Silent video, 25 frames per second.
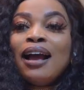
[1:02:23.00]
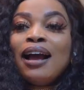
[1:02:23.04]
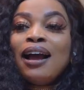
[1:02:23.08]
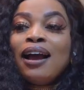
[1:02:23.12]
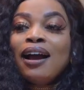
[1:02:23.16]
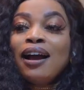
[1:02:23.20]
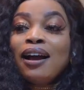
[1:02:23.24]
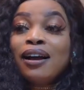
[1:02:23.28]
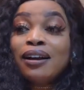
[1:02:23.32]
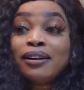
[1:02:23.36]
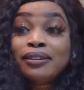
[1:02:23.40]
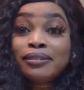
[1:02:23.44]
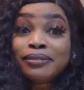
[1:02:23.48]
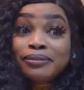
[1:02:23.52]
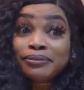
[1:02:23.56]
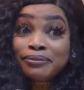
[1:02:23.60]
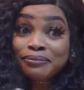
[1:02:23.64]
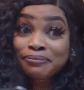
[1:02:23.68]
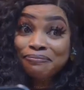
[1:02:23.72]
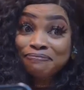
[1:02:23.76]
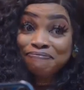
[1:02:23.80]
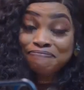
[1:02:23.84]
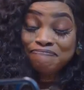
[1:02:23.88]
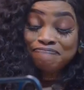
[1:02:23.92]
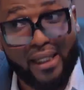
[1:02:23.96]
I
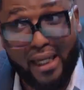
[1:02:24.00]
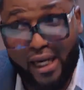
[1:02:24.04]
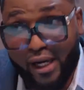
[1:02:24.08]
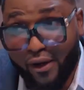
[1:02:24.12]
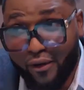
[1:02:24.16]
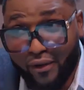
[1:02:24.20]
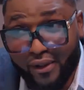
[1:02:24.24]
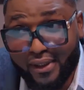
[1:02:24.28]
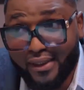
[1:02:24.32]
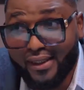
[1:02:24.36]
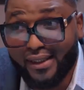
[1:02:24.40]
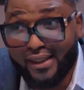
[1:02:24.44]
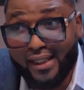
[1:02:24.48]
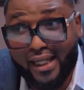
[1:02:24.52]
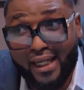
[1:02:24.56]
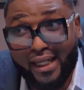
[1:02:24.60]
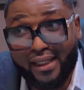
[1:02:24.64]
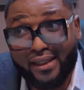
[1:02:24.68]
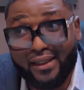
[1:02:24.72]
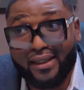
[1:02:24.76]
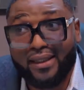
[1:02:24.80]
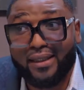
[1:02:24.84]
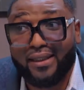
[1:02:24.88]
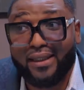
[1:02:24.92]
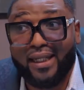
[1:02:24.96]
know and I
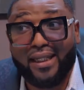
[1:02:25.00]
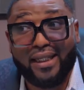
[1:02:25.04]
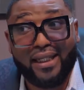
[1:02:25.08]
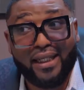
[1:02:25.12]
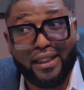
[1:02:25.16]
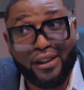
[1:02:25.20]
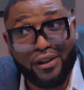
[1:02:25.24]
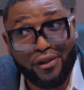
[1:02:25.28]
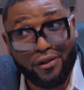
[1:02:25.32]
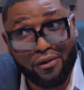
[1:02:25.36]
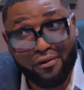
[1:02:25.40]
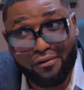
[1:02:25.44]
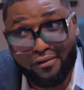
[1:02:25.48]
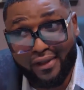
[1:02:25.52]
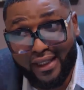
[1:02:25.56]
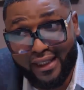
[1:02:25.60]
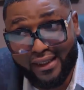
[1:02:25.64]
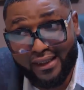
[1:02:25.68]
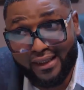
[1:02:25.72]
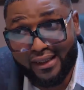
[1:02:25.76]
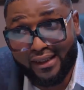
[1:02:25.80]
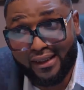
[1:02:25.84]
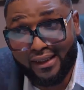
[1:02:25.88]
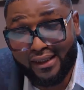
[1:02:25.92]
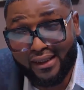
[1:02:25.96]
understand he's an
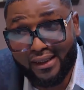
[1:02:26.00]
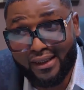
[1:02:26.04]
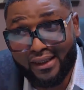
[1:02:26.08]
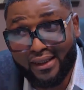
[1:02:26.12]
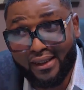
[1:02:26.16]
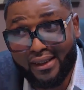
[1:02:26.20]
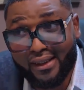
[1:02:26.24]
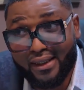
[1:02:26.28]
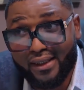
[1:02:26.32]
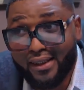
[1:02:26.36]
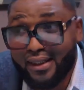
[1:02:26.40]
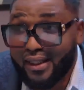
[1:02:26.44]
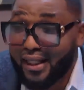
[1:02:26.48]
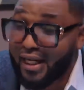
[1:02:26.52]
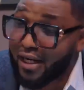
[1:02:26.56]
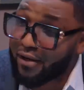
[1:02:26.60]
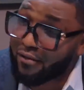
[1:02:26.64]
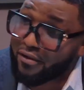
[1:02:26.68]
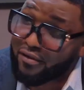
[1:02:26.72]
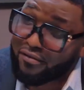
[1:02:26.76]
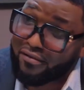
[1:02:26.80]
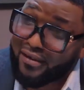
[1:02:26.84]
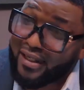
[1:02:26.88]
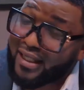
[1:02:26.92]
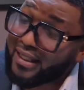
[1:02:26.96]
introvert.
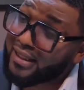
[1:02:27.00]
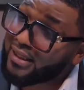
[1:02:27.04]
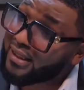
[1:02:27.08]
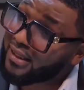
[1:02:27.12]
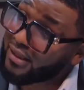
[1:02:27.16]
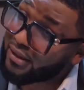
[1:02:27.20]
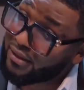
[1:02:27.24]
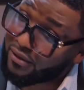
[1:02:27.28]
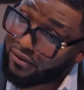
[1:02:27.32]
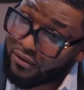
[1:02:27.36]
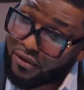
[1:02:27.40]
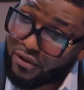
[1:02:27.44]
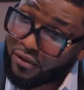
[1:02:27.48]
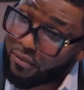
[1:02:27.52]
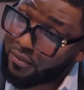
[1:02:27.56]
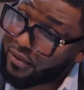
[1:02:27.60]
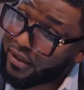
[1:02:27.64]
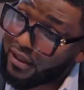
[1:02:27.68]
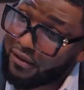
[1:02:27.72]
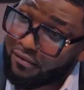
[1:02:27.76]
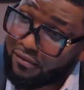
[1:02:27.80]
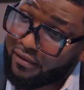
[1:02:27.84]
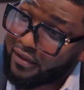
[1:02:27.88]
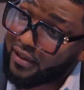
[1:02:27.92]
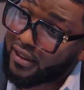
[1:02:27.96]
However, it's going to
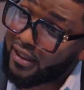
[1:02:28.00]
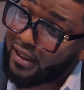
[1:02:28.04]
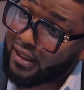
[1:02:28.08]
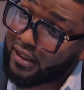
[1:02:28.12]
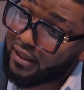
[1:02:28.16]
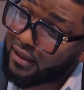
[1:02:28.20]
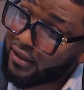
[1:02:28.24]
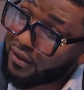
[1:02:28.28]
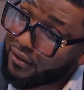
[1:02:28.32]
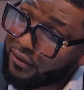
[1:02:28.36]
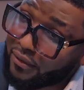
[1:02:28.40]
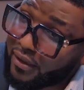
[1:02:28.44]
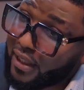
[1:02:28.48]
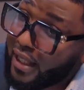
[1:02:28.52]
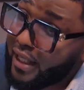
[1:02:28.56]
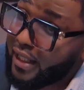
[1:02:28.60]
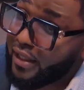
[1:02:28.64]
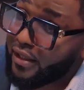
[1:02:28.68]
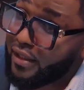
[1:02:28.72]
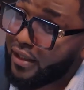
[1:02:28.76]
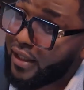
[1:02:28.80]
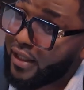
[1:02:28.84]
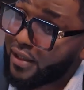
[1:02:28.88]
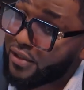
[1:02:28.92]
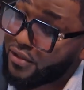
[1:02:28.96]
be a very good
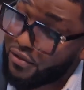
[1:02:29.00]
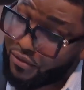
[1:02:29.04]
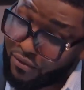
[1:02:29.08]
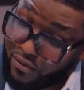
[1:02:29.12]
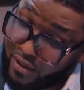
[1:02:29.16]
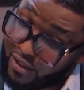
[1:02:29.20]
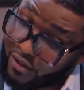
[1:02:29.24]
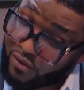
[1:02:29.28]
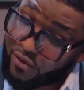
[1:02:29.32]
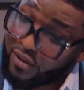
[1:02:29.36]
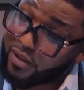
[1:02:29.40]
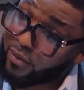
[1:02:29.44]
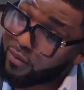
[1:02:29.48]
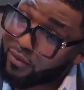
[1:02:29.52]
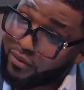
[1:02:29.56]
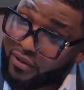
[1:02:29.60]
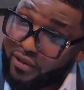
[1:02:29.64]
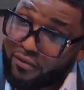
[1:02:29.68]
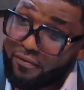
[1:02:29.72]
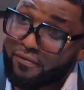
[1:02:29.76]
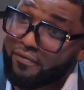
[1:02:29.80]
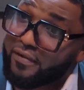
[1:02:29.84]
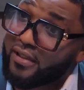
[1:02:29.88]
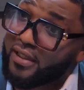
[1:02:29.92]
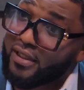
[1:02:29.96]
idea to actually
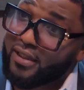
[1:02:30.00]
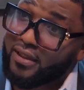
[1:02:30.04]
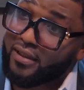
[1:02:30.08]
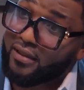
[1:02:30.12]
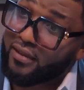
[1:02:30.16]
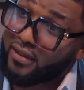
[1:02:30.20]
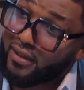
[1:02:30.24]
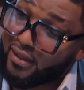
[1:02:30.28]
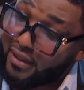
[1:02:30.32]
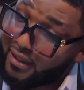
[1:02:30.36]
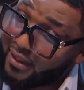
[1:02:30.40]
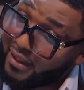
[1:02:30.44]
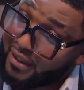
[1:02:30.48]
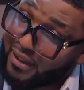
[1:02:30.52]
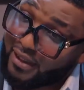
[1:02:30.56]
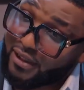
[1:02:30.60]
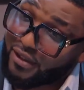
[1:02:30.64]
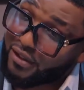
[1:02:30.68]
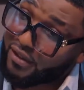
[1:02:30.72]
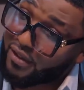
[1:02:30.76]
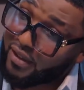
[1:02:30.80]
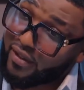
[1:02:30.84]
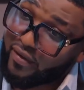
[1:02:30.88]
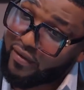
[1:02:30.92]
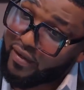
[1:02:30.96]
put a face on this
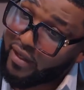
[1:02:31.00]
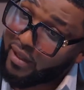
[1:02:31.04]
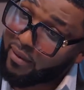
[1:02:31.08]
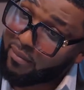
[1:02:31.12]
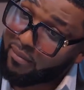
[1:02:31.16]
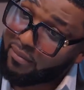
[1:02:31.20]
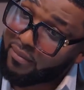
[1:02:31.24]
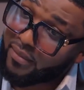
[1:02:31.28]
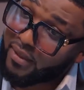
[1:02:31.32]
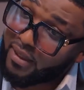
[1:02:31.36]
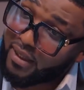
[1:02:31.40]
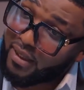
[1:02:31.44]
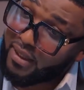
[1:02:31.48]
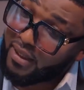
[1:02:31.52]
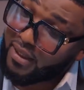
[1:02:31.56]
sensational name.